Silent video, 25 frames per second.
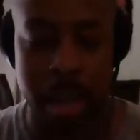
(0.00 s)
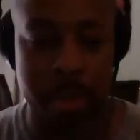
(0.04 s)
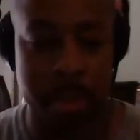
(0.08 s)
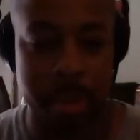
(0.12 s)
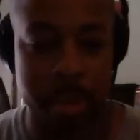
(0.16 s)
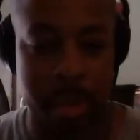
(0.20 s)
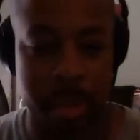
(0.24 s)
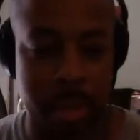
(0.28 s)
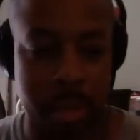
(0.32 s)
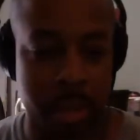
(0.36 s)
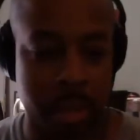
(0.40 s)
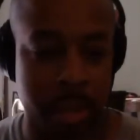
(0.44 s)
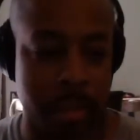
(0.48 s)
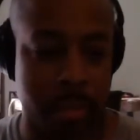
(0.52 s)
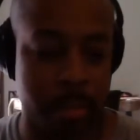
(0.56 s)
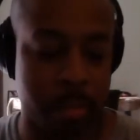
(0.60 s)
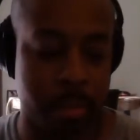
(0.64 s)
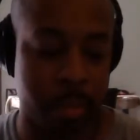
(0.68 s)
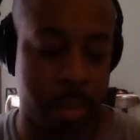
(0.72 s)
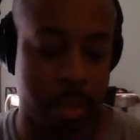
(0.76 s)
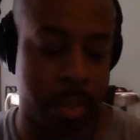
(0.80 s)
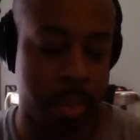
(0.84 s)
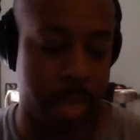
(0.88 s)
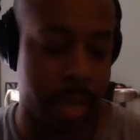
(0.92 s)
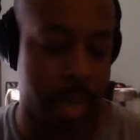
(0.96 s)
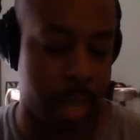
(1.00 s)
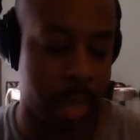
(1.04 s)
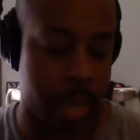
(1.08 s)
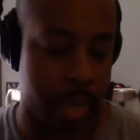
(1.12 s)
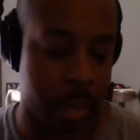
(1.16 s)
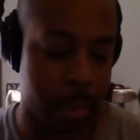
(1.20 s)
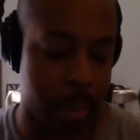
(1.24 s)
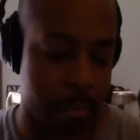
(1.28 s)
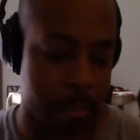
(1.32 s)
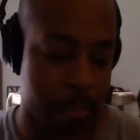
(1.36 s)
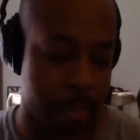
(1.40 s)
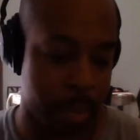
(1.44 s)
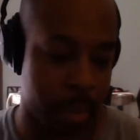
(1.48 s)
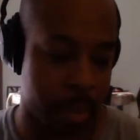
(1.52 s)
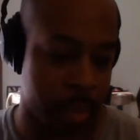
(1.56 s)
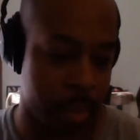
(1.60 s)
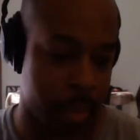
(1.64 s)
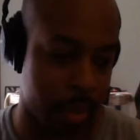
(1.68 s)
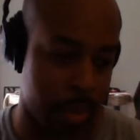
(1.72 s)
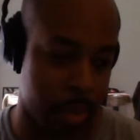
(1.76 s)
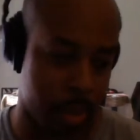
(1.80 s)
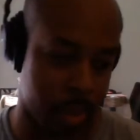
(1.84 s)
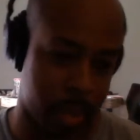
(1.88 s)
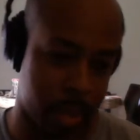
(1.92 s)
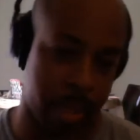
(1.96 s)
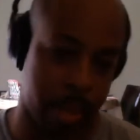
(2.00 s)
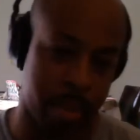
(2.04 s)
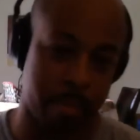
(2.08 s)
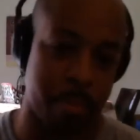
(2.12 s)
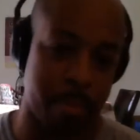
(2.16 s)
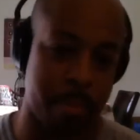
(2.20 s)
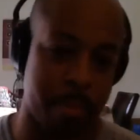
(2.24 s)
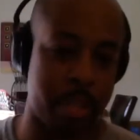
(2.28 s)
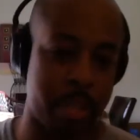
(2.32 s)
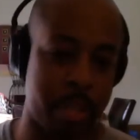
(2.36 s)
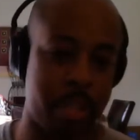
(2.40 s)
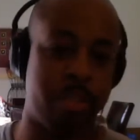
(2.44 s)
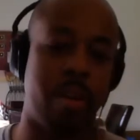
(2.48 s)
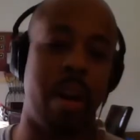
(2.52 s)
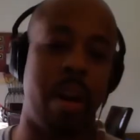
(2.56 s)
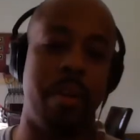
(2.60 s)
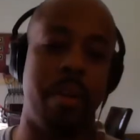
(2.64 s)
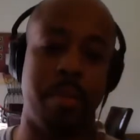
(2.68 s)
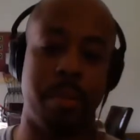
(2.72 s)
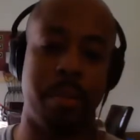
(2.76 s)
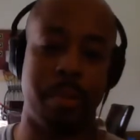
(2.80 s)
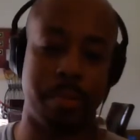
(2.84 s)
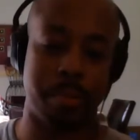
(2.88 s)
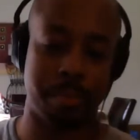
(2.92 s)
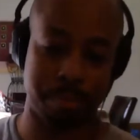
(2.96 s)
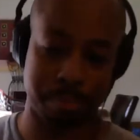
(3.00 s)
with the Cleveland bus driver.